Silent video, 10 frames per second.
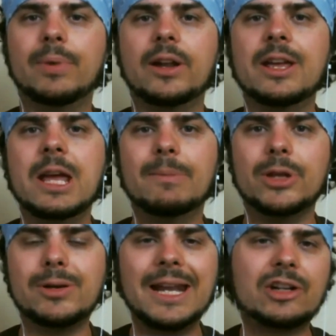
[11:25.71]
But
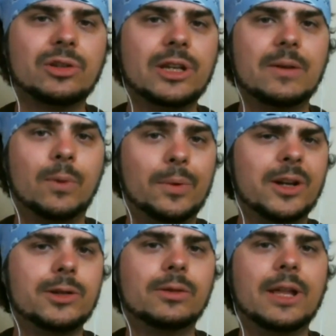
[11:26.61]
you can actually, what we're
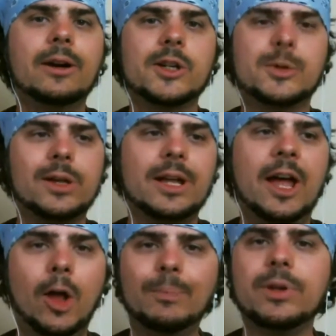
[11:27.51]
going to do later is we're going to
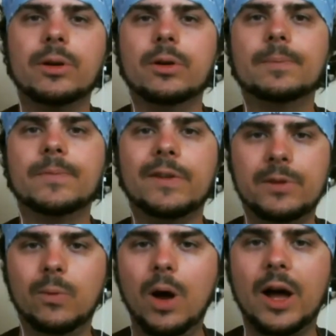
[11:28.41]
help you,
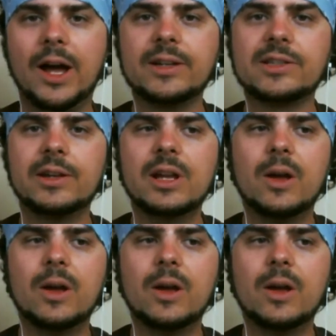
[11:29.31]
if you want.